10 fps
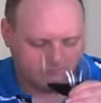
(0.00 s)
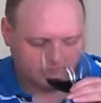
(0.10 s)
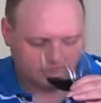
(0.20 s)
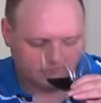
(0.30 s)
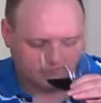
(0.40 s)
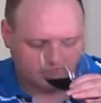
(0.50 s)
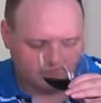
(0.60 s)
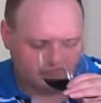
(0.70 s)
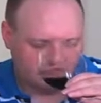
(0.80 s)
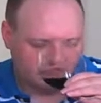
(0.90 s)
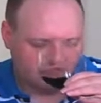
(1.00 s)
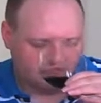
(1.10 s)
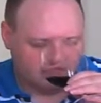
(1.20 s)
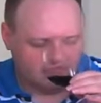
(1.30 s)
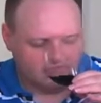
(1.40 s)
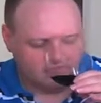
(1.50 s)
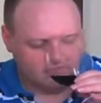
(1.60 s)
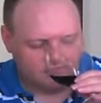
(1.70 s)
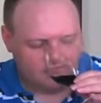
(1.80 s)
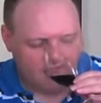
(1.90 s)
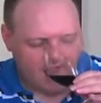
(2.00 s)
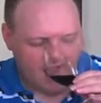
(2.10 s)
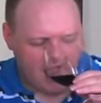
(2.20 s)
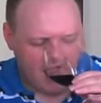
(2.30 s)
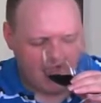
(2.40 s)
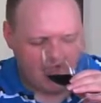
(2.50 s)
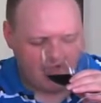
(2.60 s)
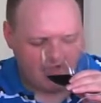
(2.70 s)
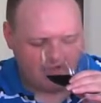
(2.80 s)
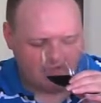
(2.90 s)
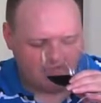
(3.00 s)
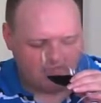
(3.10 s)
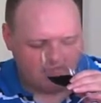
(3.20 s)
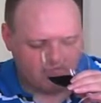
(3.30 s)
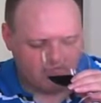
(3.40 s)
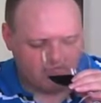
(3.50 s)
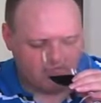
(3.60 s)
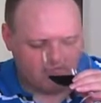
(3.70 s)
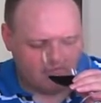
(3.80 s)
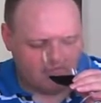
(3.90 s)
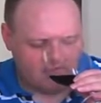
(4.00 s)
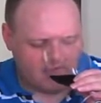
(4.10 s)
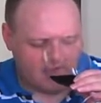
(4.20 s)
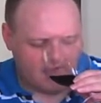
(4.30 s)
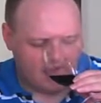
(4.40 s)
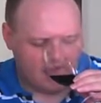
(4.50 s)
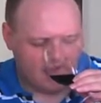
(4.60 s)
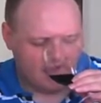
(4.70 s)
[no speech]